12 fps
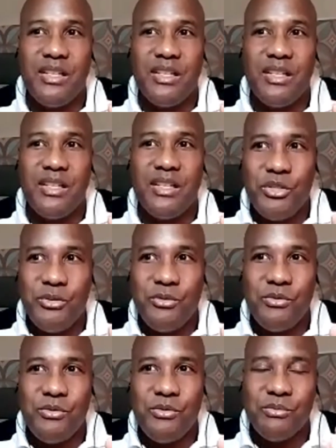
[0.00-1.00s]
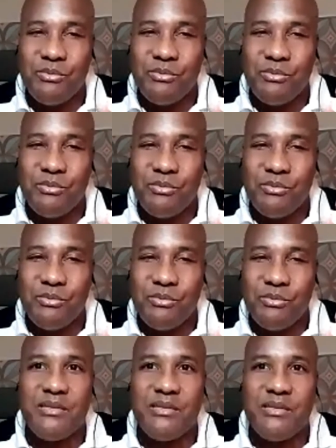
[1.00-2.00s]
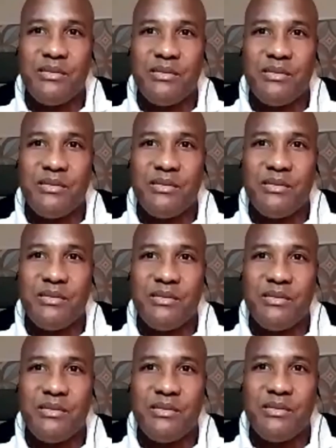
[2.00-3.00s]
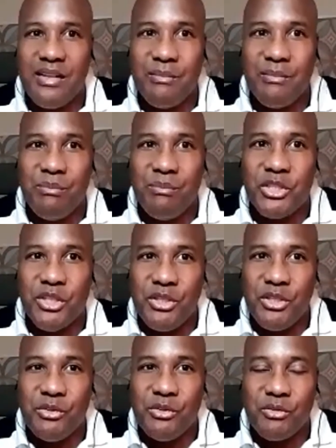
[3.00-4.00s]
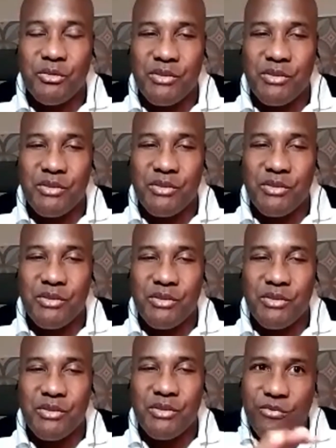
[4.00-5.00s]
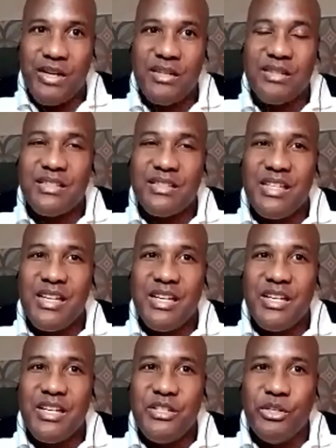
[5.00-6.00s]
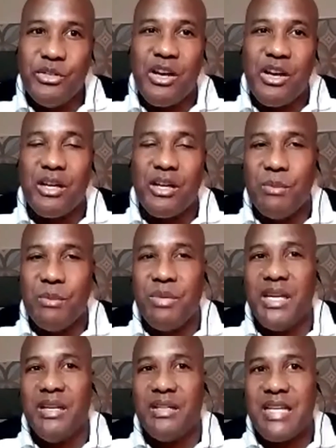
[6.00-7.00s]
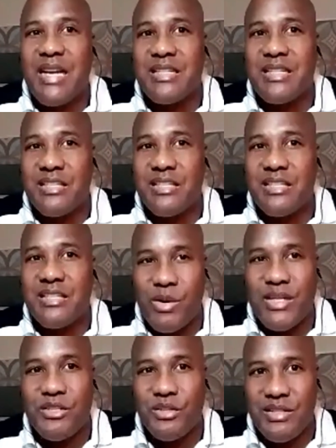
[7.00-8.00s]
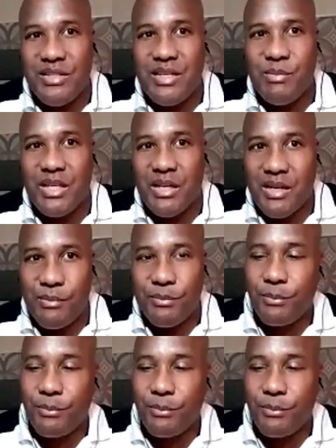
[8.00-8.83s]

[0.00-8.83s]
once you get the right advice and make sure you do the right thing up front, you're not going to be paying taxes twice on the same income.